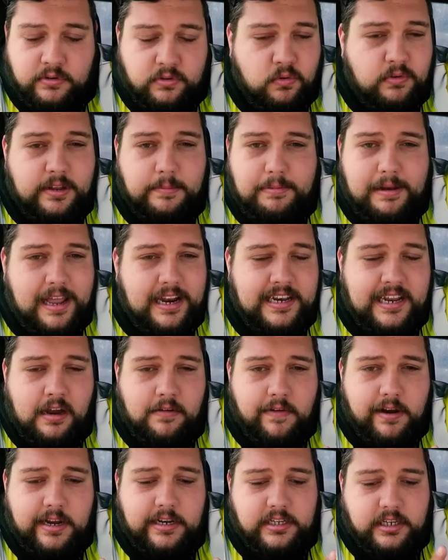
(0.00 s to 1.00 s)
It's already planned
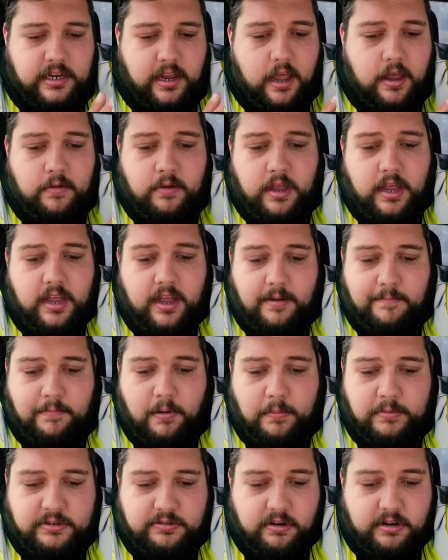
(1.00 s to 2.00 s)
out, ready to go. And
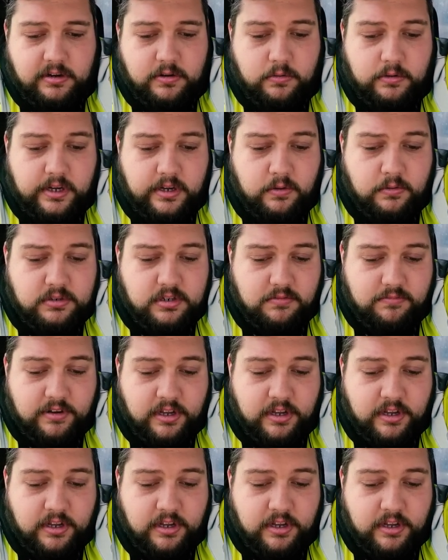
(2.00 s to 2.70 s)
Bob's your uncle. You can also